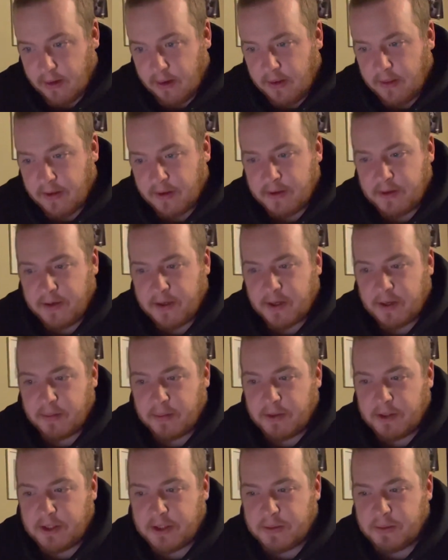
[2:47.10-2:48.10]
Then
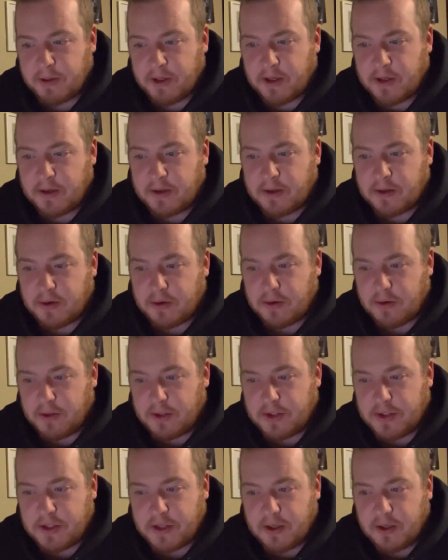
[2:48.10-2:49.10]
companies begin to
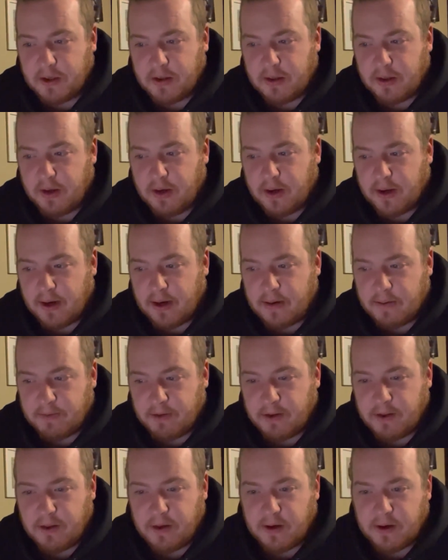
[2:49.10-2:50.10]
release anything and
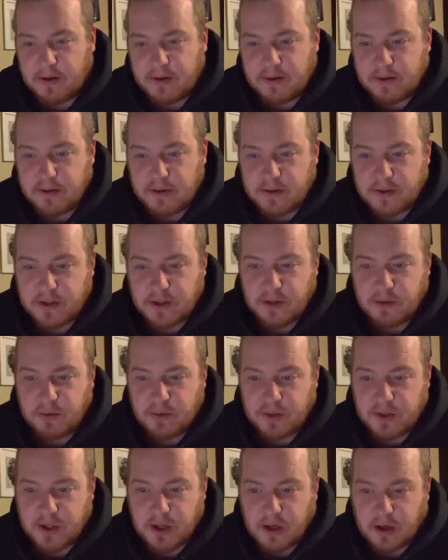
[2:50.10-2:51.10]
everything under the sun
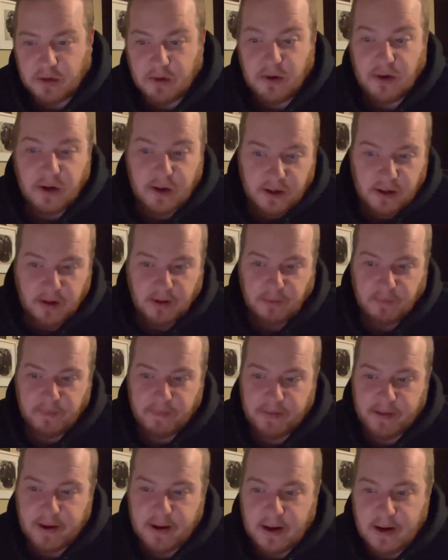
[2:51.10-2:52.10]
with sakura in it.
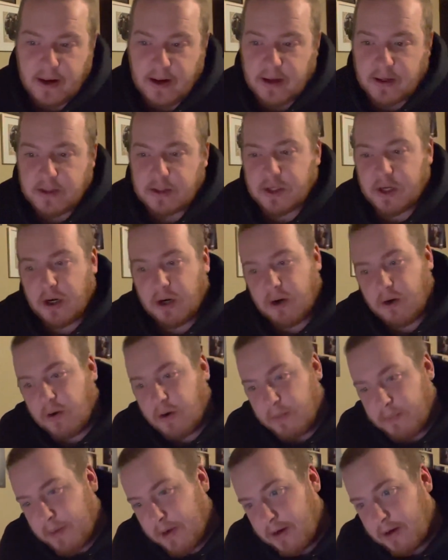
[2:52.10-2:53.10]

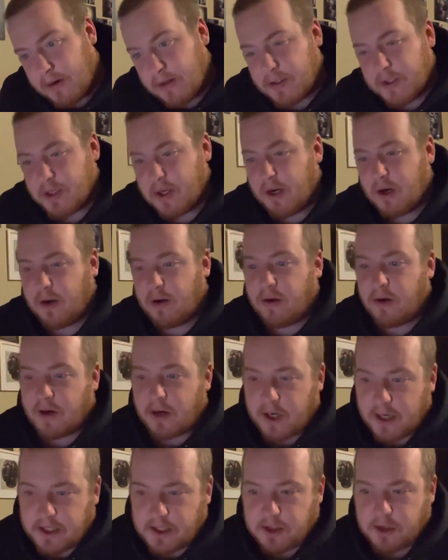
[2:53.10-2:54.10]
Sakura beer, sakura
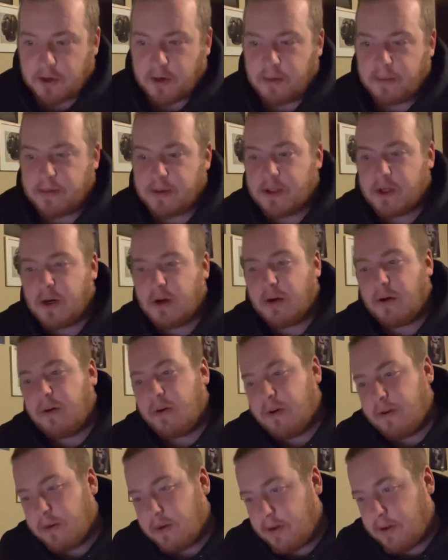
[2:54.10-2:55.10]
ice cream,
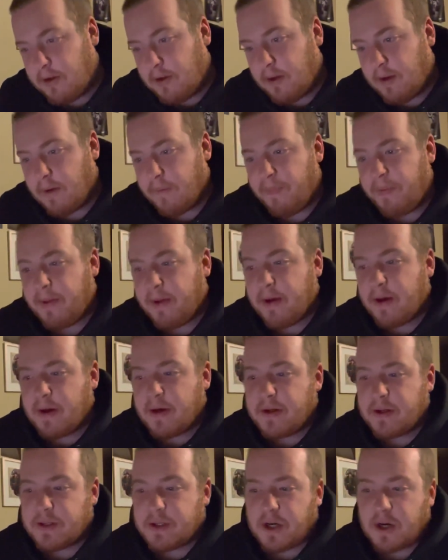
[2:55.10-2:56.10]
sakura tea.
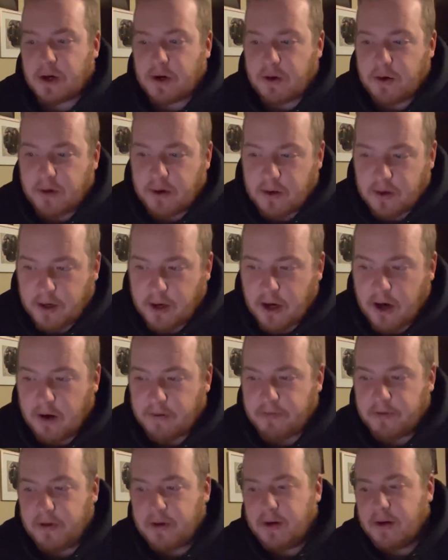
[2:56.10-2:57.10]
Sakura
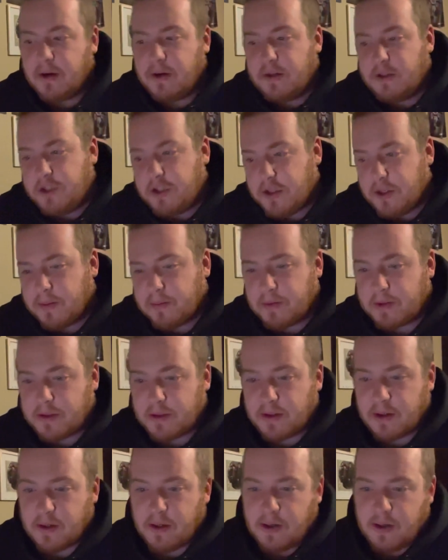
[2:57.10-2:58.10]
coffee,
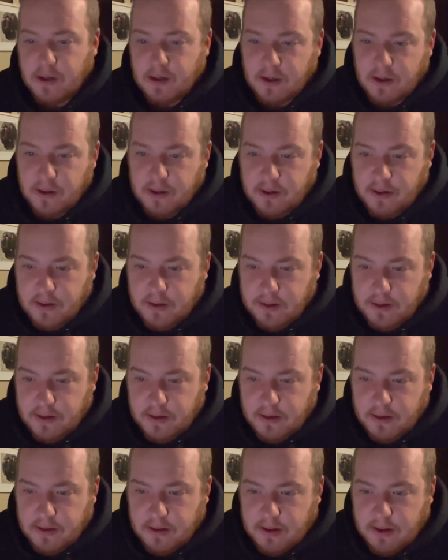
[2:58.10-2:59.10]
chips,
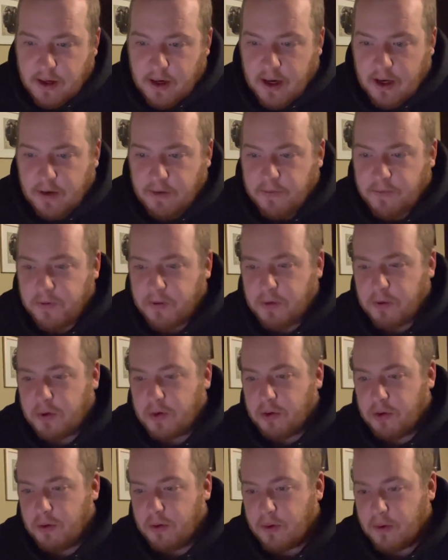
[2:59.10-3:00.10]

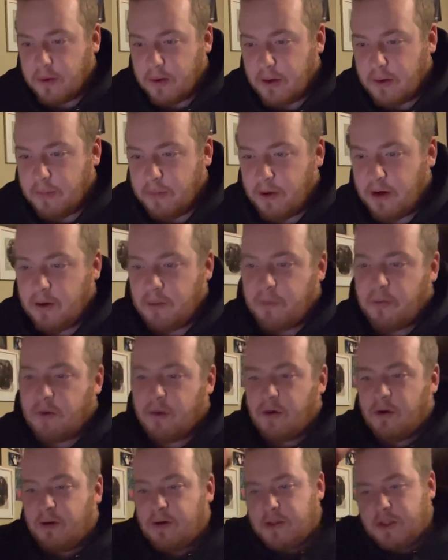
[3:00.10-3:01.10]
daifuku, and many
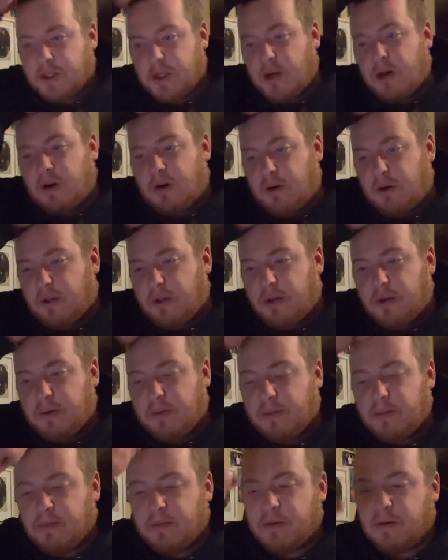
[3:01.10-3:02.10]
more
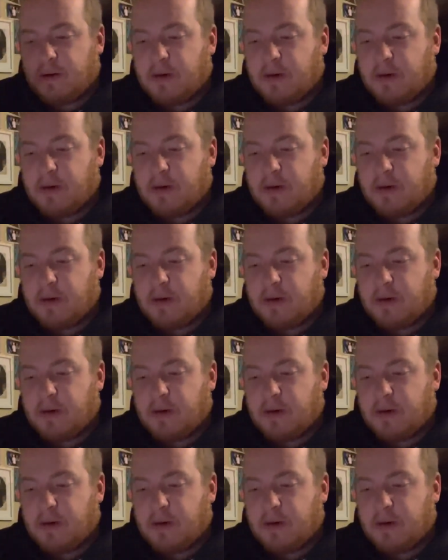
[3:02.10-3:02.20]
sakura-themed